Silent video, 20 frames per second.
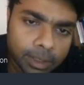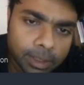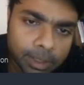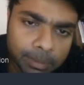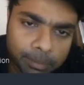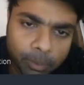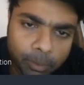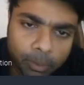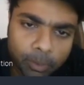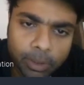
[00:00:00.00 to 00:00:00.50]
the
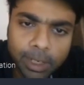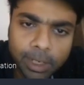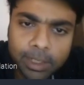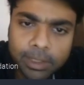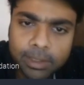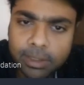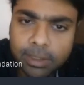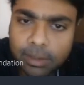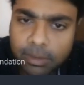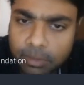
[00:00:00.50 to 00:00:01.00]

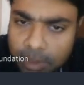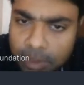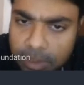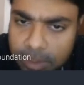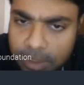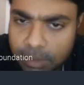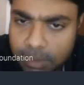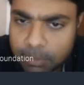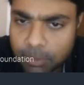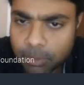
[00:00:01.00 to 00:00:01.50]
repo and the
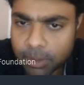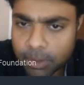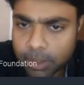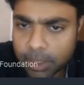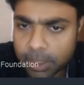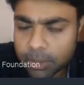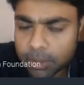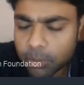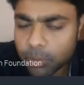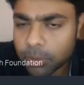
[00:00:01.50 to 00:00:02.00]
reverse
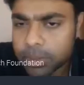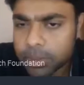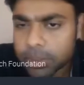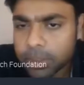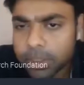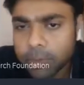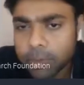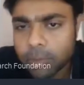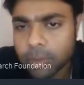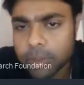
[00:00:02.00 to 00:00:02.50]
repo rate
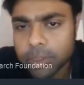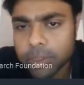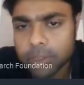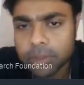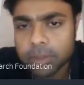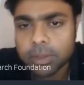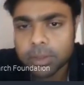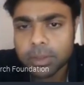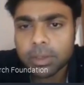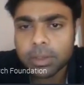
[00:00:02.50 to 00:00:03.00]
originally
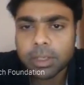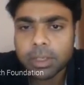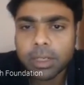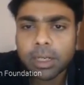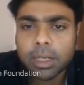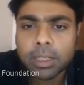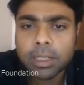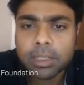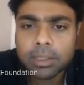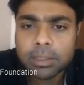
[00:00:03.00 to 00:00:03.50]
was
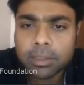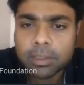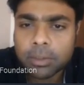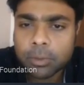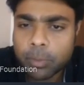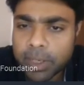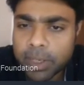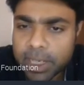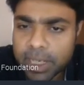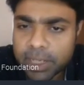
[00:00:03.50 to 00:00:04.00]

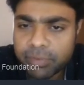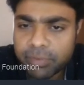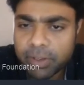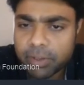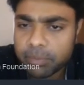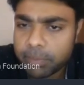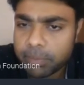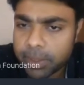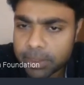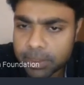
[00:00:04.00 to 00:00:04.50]
at
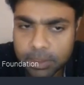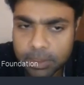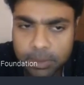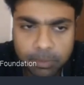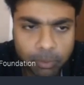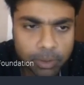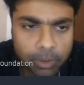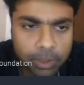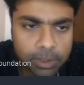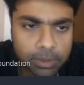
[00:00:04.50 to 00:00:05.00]
25
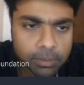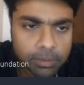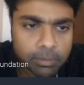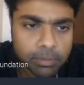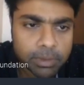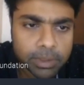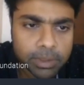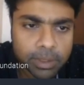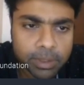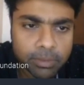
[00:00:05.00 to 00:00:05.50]
basis
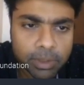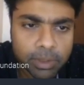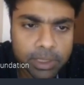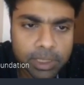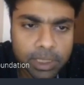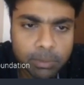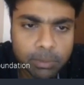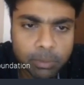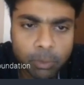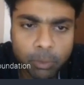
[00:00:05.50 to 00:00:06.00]
points, with
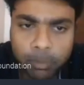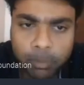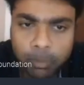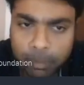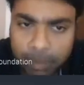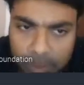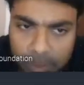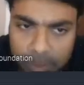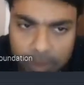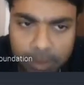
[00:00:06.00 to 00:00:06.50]
reverse
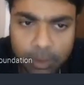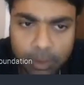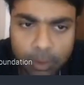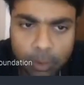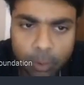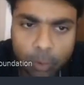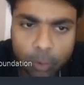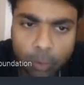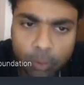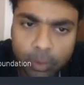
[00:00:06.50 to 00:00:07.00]
repo pegged
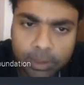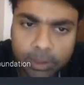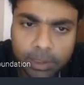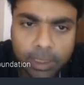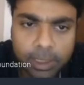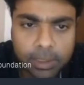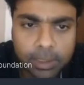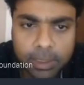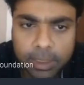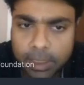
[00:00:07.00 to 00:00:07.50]

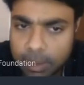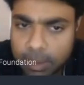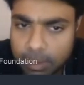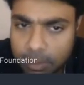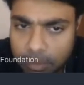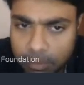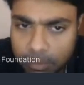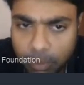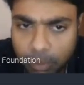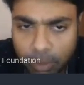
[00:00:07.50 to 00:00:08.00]
lower than
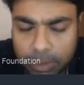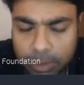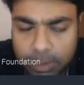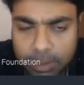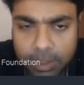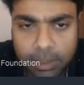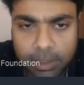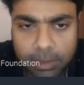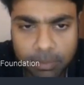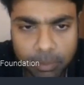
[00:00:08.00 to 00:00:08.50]
the
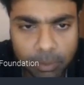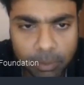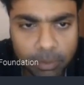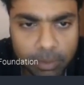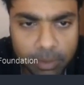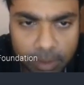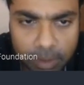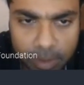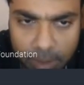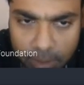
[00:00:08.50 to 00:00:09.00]
policy
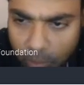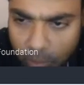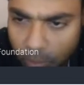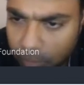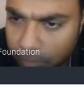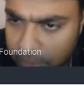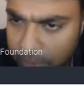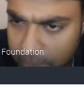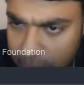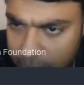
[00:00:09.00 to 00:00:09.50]
repo
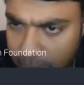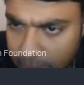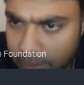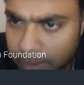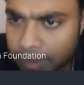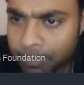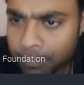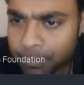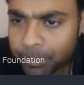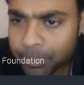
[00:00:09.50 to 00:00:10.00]
rate.
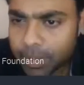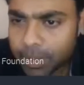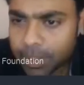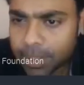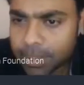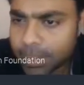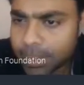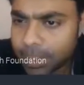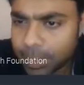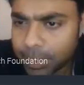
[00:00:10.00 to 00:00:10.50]
Obviously,
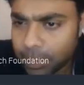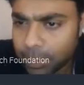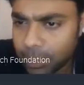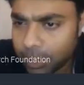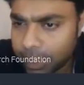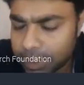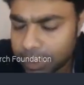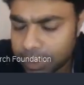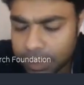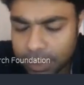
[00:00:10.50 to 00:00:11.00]
it's
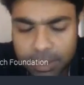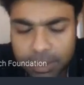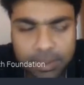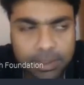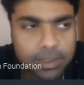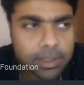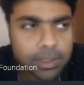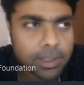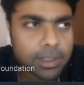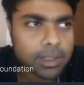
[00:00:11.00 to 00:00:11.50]
like your
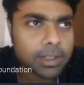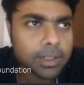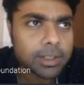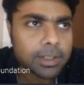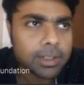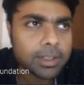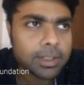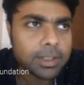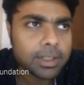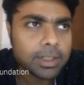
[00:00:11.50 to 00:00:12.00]
exchange
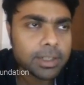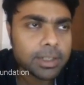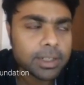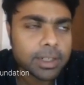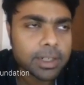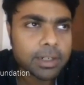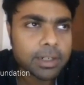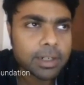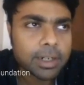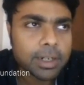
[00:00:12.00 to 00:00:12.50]

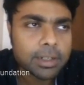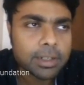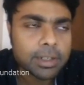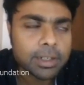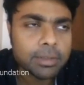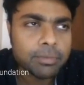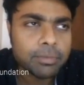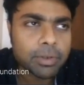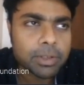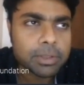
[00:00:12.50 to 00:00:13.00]
rate,
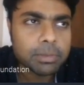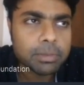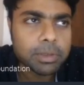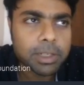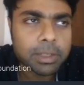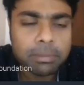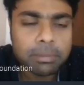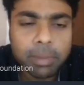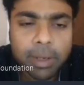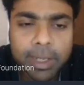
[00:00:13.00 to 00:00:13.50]
right? The
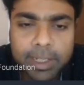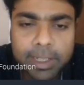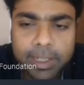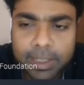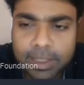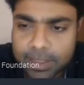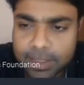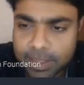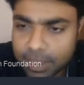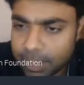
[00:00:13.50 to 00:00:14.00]
difference between
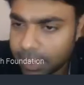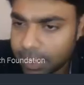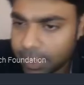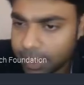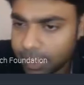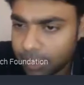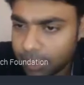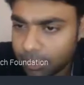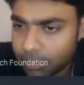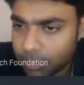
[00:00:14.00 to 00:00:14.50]
buying and
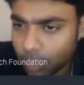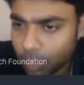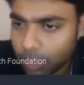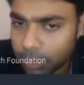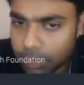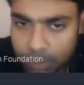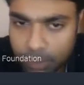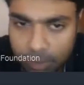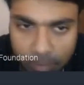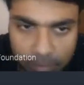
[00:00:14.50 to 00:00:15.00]
selling rate
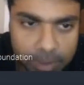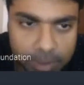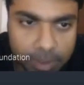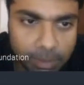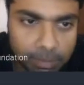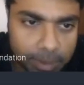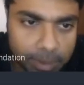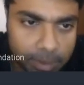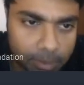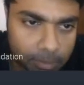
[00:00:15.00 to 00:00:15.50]
of dollar
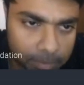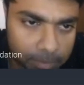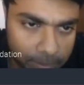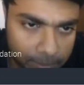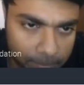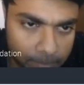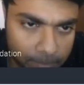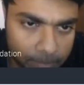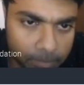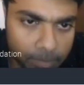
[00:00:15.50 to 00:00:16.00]
vis-a-vis
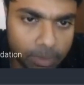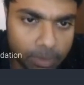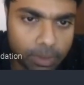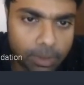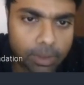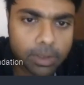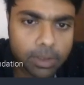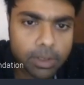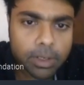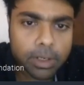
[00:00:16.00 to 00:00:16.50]
rupee.
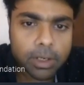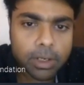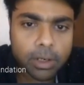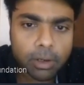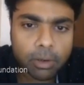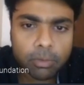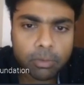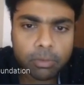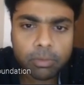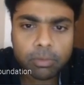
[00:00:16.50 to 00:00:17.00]

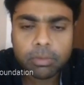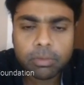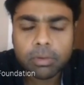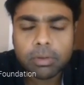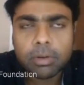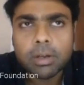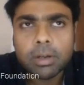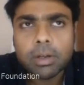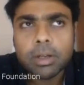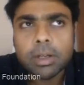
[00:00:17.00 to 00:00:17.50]

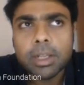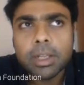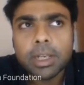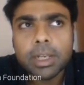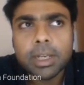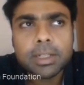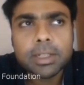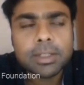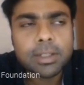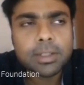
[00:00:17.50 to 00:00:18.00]
Now,
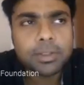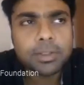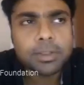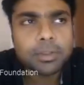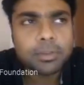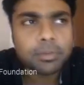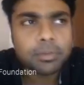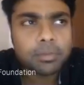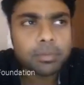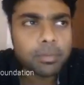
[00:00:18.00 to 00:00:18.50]
let's
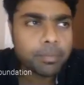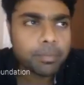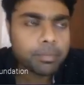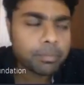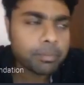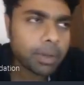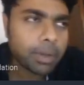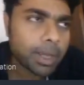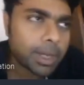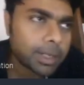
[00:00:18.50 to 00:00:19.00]

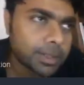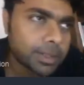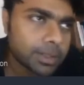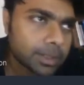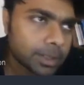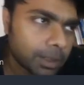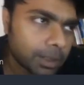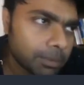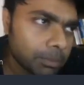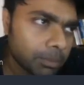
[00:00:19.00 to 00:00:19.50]
assume
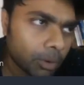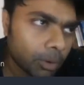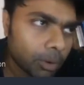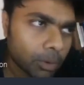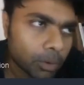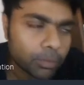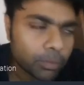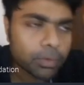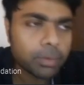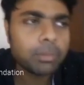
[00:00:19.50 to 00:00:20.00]
banks
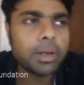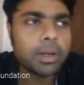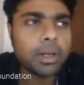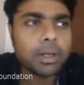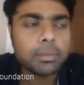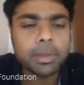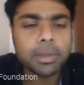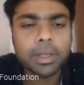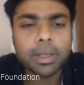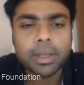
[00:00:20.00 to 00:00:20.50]
can borrow
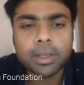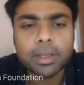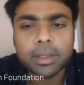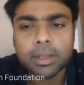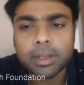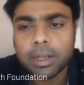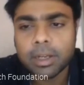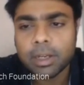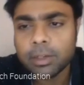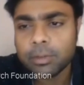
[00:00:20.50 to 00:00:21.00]
from
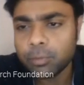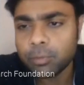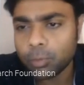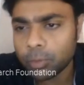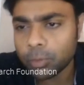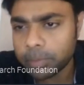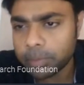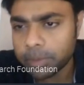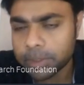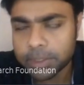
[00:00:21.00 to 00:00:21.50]
RBI
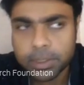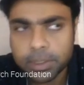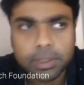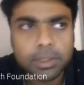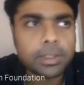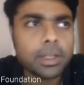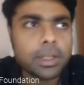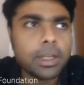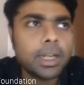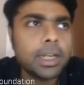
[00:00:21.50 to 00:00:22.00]
at
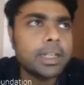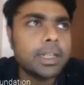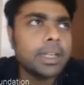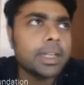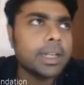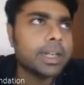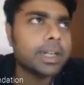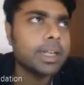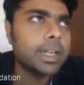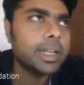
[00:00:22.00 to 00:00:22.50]
4%
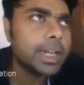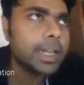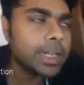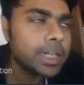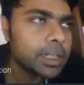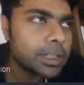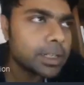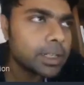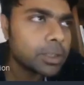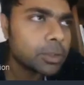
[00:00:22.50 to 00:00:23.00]
and they
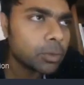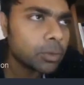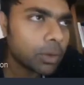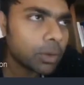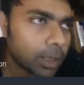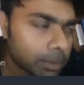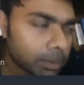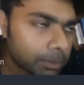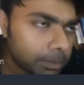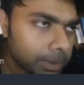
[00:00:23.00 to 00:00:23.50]
can lend
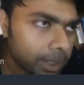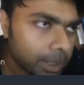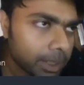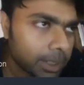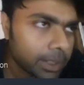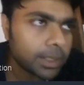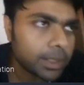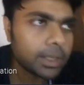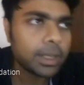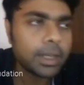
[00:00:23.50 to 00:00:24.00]
to
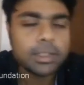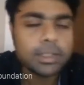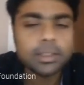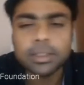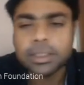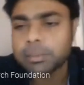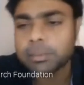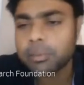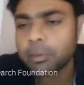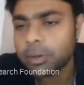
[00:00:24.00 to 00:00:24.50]
RBI
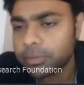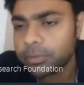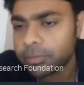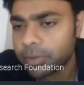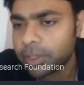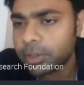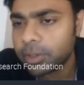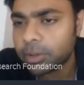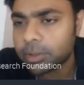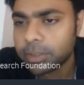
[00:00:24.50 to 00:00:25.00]
at
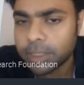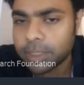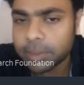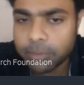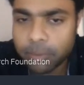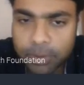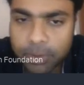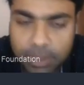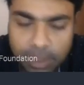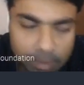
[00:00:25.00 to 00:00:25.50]
3.5 or
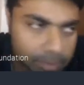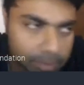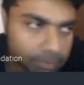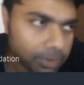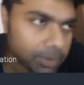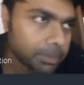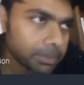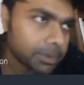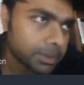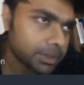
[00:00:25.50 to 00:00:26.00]

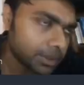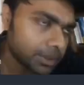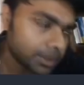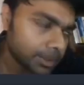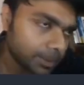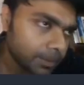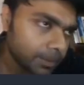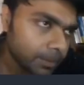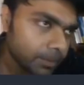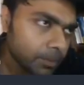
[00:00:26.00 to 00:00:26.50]

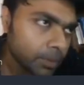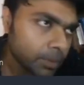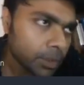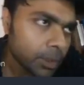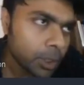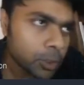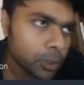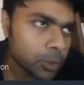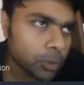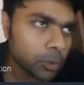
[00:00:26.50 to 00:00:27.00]
3.75%.
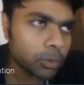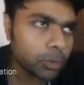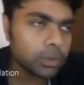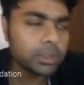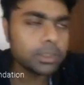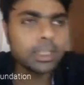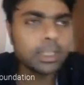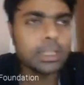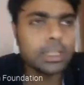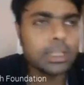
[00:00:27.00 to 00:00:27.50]

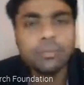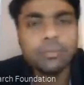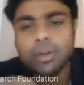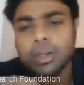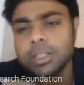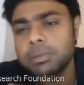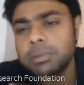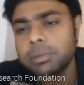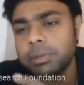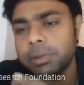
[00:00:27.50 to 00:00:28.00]
So the
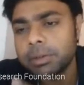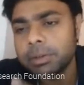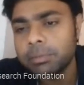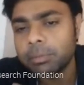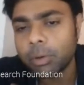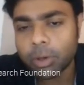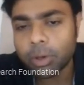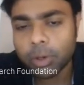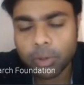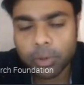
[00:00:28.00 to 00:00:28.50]
difference
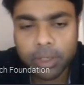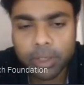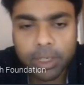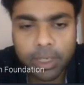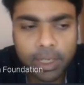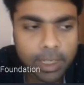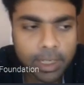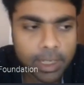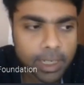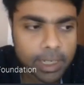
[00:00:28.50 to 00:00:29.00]
between
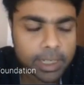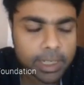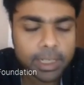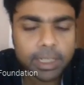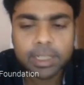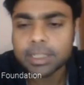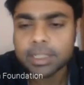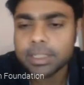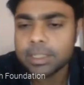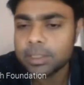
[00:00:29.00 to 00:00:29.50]
borrowal and
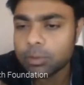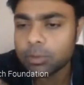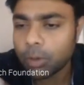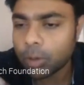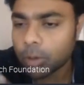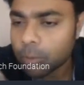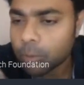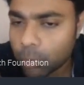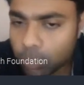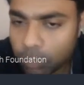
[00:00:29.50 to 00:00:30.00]
lending
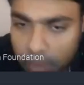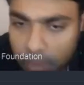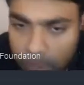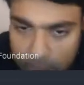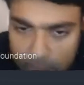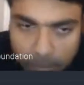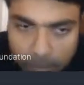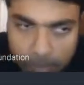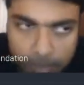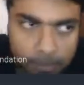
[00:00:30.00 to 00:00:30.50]
is not too
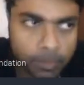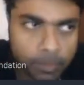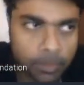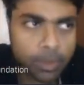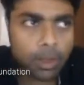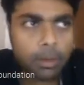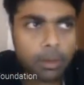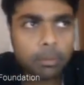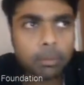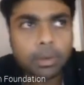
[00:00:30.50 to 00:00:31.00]
much.
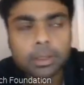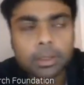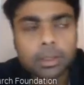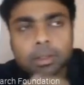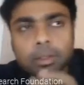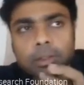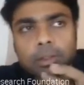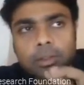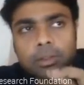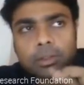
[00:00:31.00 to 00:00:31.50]

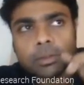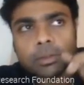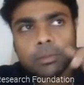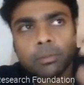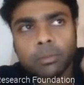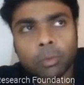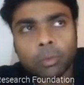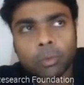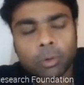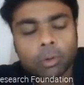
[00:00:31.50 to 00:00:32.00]
But
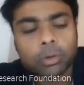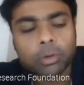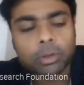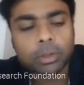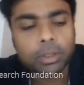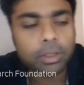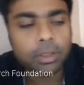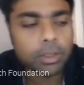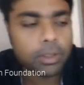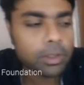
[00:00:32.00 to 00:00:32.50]
the
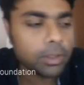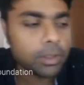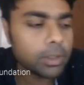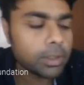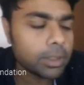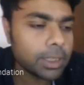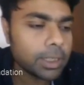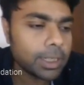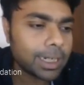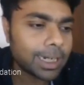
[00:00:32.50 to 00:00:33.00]
more
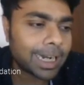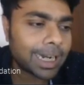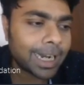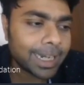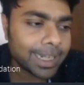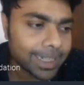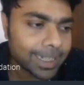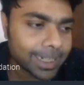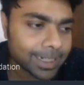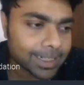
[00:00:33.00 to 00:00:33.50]

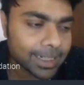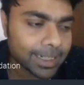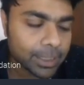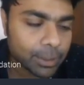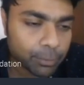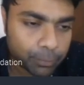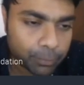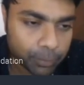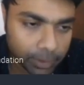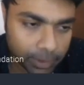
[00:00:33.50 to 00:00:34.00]

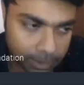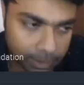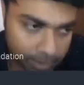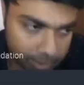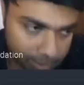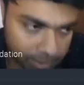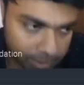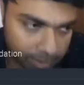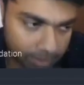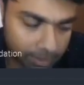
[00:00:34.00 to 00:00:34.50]
higher the
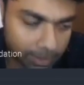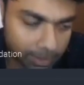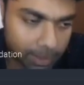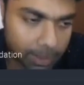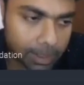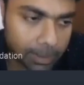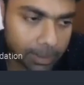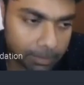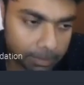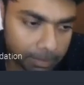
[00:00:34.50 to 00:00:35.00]

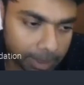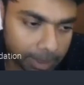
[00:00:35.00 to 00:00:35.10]
difference,